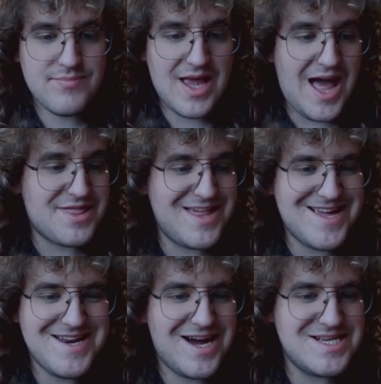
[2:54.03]
I think
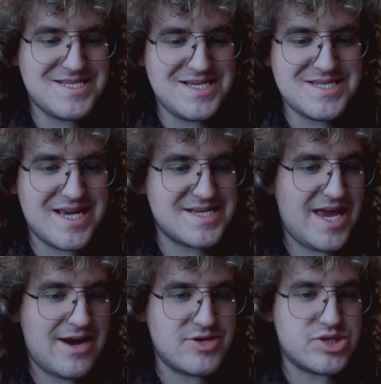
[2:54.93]
a knight c6
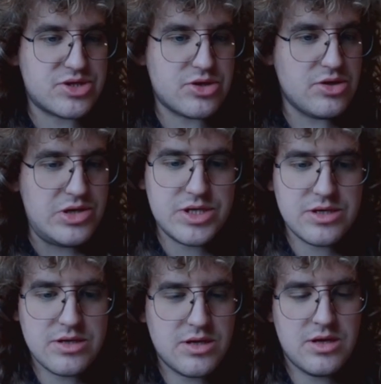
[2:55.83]
here is just good.
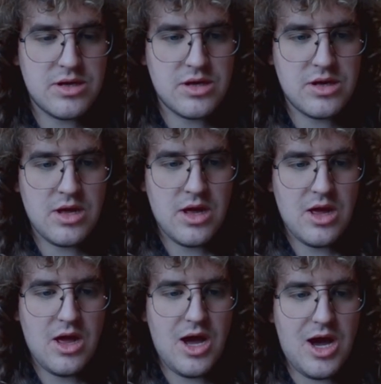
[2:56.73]

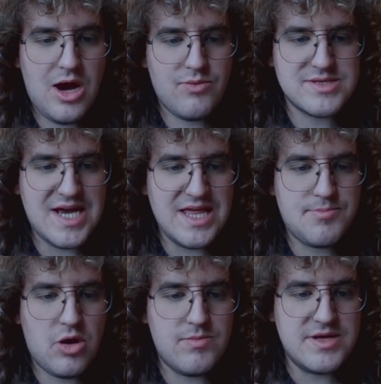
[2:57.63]
We'll take the
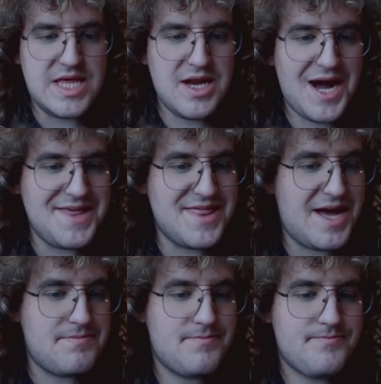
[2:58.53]
pawn with the knight then.